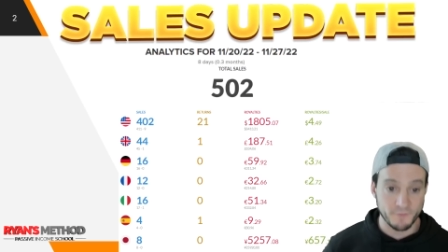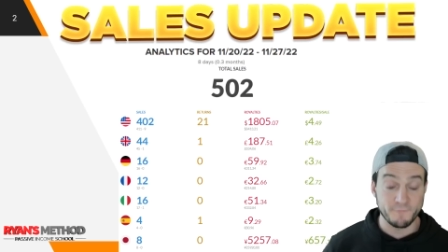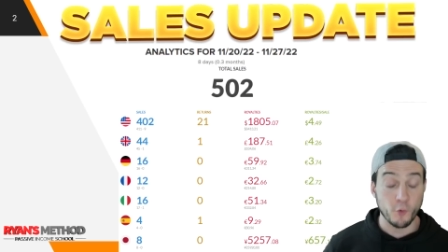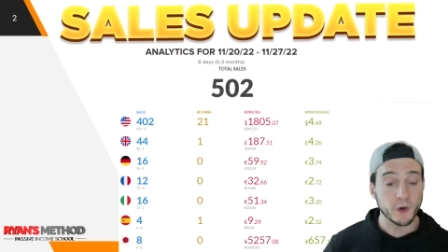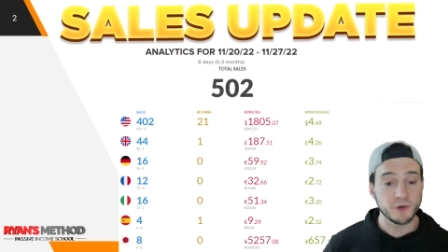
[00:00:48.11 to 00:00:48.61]

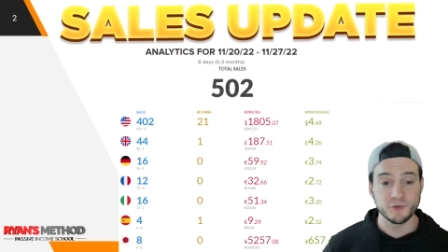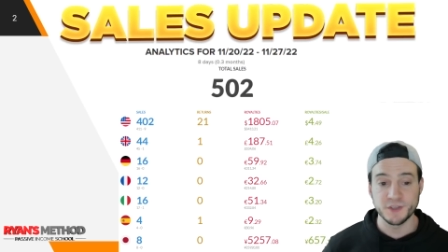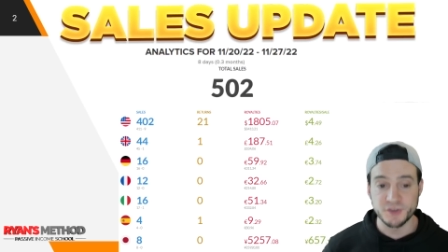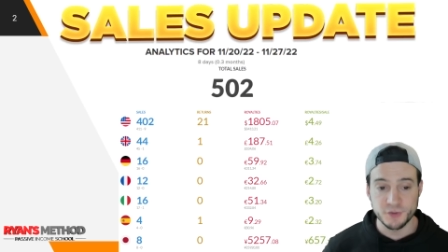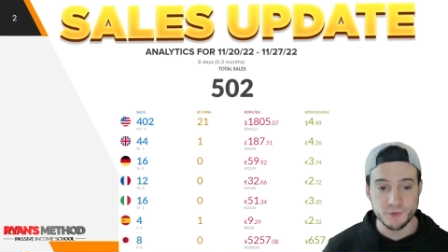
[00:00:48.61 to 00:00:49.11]

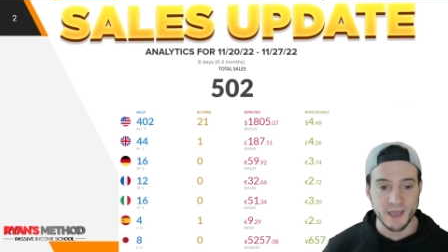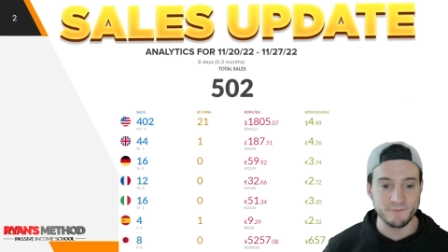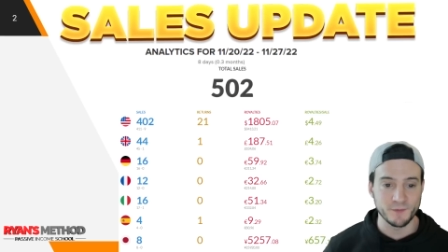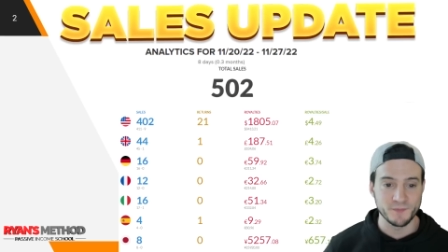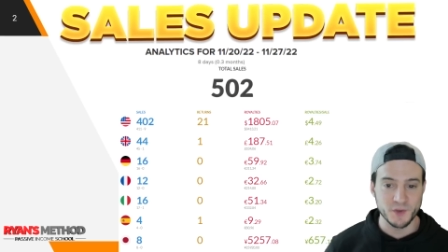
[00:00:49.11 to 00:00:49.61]
402
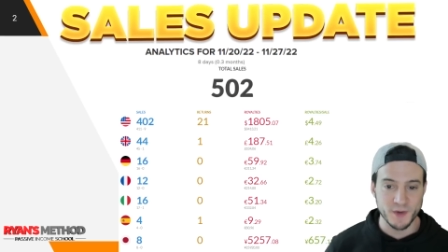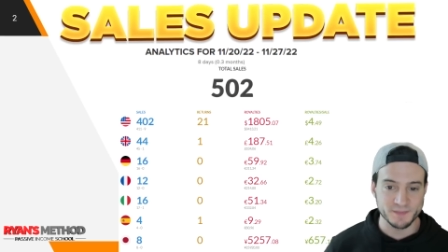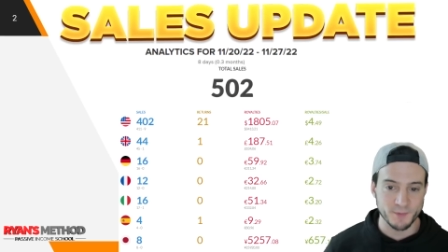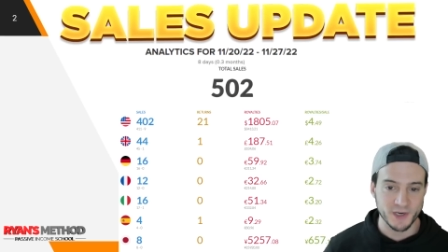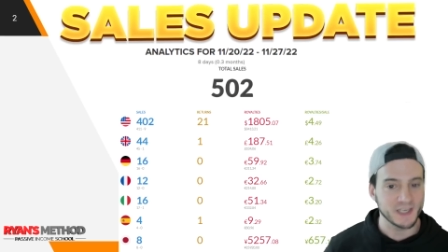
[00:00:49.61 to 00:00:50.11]
came from the
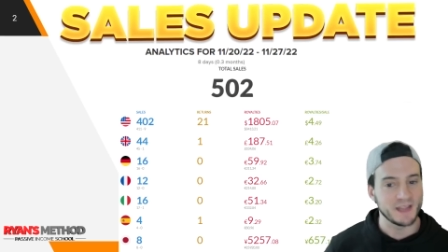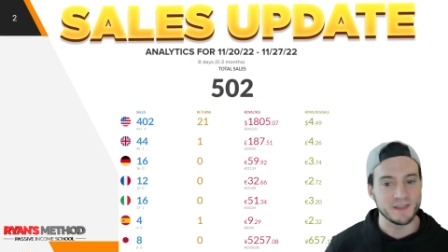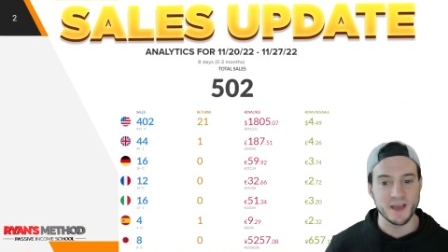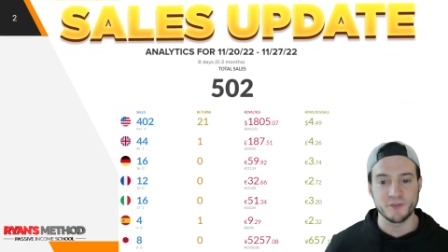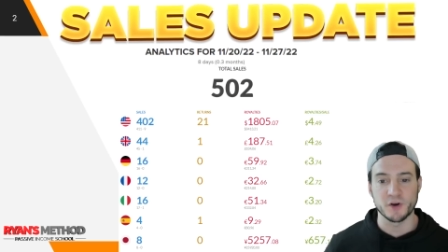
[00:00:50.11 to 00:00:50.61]
US market and
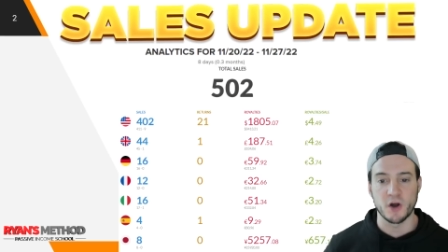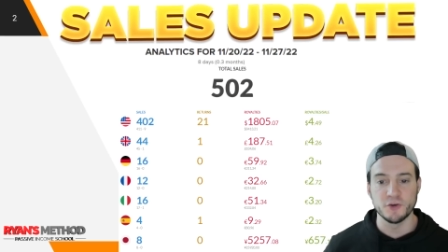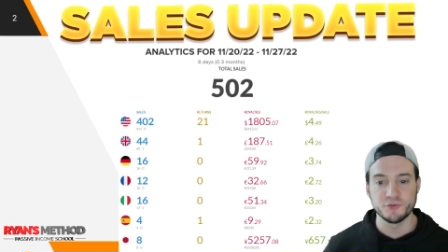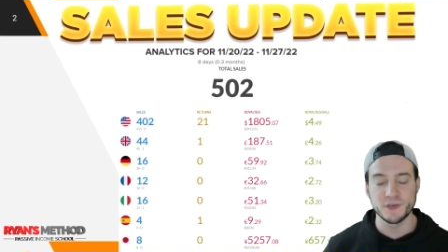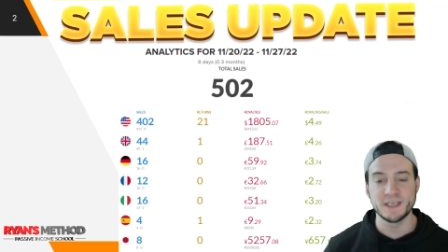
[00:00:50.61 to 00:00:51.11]
the other
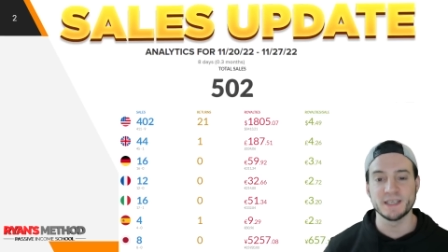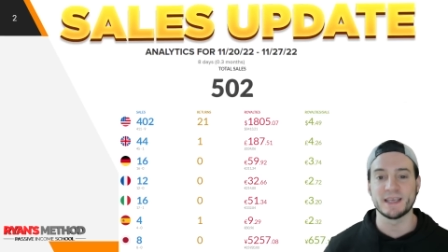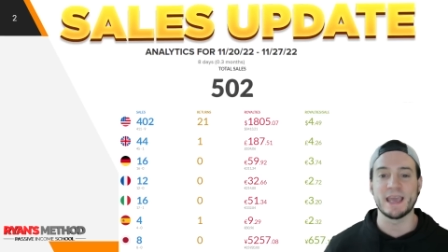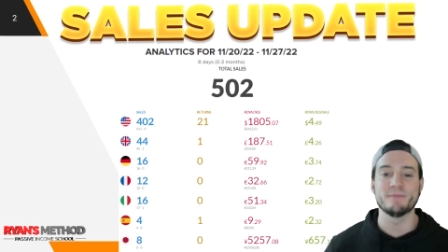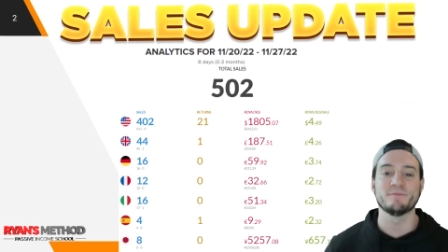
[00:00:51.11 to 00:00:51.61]
100
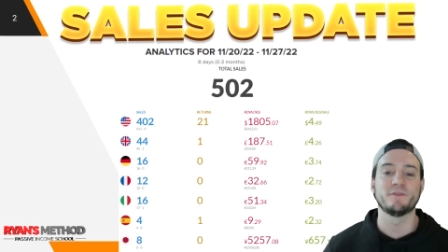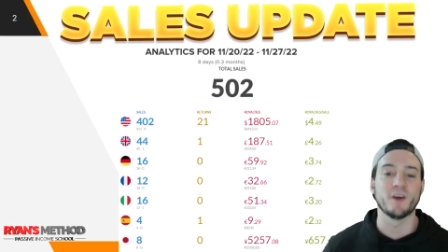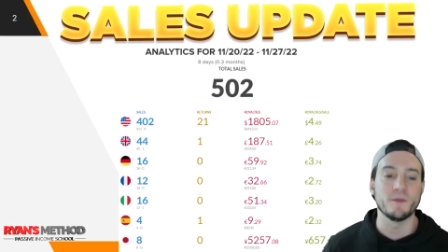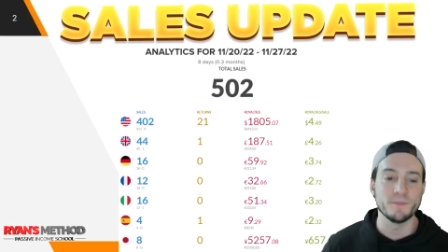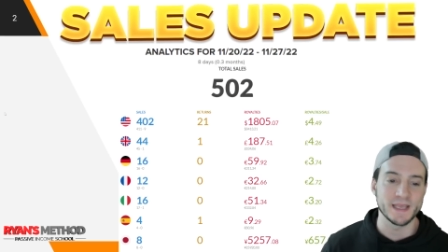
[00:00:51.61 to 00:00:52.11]
came
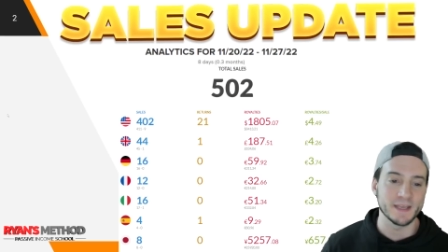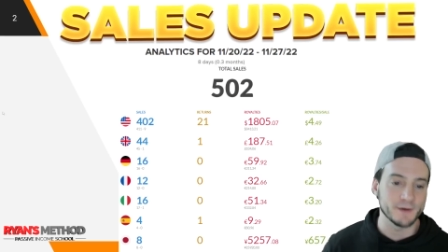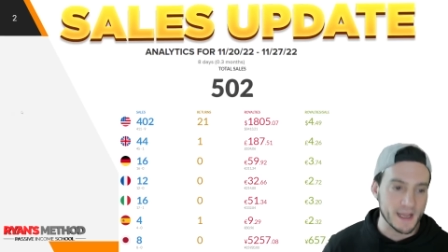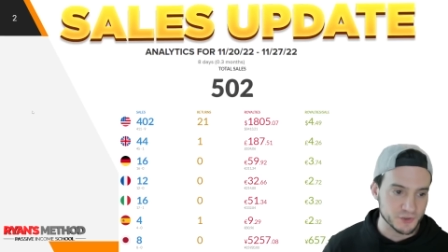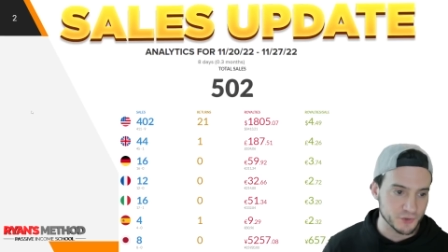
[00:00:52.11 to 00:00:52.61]
from
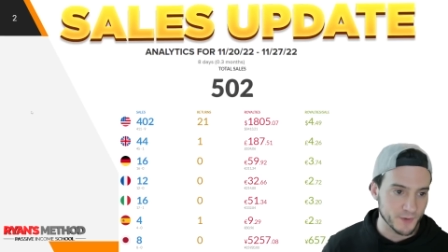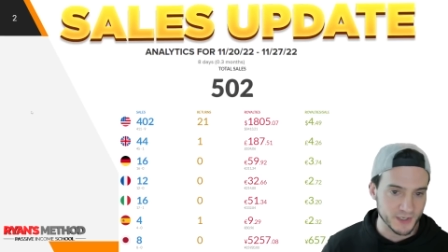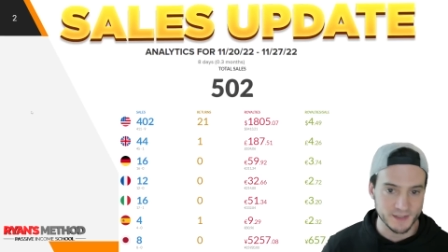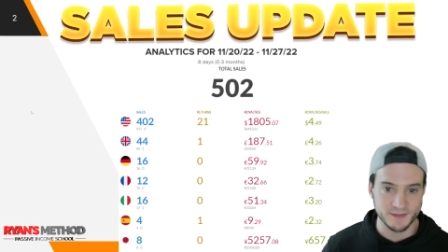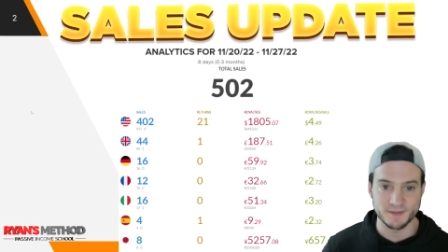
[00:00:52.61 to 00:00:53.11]
international
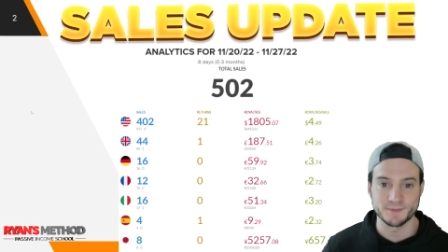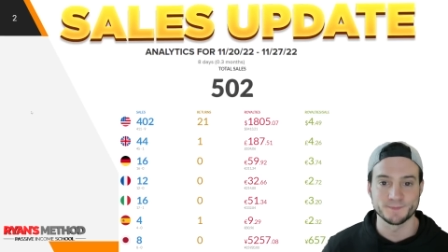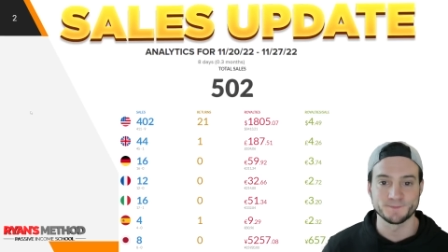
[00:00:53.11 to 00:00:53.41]
markets.